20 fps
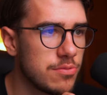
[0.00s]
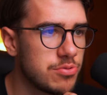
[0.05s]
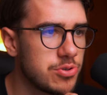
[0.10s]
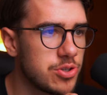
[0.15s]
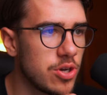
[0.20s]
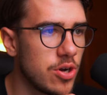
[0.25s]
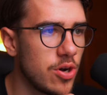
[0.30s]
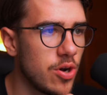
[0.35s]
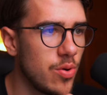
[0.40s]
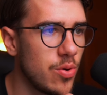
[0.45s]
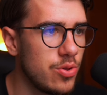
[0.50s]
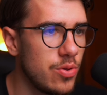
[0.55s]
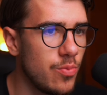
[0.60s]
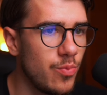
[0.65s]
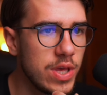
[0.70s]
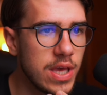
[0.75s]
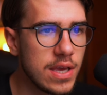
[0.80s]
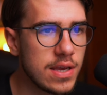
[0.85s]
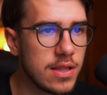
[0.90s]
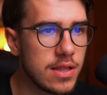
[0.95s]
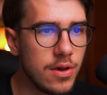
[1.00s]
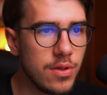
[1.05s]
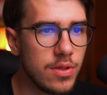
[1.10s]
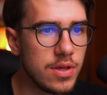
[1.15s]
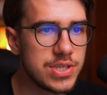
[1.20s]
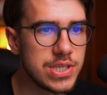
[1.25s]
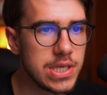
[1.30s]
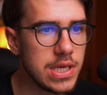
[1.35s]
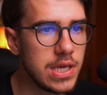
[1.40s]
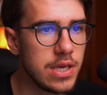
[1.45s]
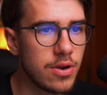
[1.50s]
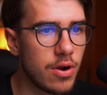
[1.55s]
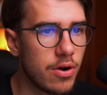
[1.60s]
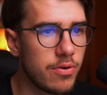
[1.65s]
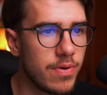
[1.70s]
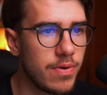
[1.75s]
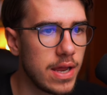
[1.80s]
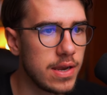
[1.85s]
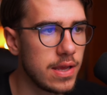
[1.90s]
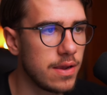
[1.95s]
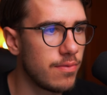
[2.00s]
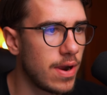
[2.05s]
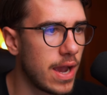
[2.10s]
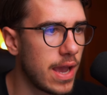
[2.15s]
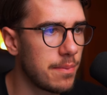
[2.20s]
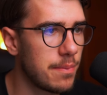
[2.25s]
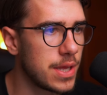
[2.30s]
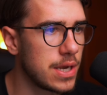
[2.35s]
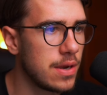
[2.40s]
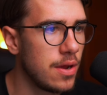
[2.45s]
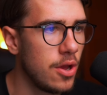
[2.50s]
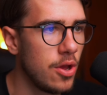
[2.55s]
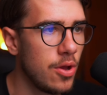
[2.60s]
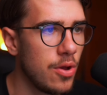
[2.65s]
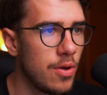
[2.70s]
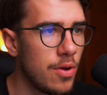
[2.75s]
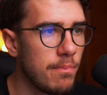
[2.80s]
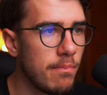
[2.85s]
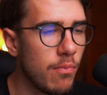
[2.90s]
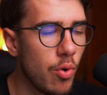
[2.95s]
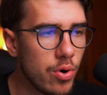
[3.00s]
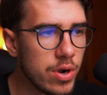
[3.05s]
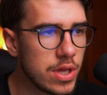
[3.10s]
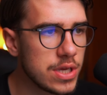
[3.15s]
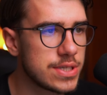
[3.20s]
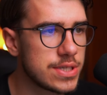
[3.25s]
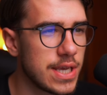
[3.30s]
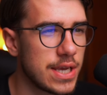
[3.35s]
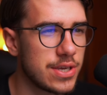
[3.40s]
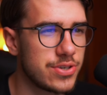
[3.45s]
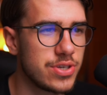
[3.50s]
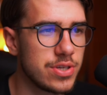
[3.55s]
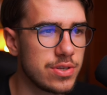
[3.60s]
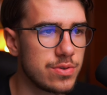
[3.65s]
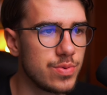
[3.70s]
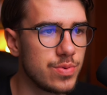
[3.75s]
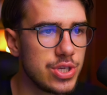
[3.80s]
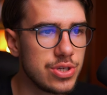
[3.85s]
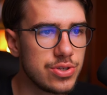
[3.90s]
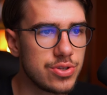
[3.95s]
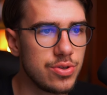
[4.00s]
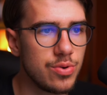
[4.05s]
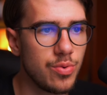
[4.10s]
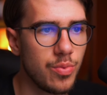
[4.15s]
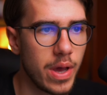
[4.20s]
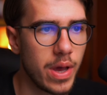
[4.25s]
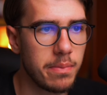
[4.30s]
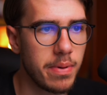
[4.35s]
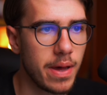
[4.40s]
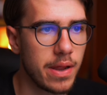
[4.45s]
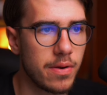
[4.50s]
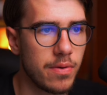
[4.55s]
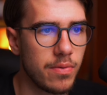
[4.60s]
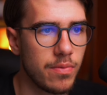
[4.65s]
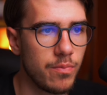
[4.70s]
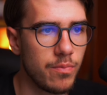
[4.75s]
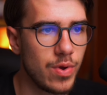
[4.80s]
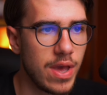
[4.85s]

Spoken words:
So we can clearly see here already, right? I mean, morning sessions, we just do way better.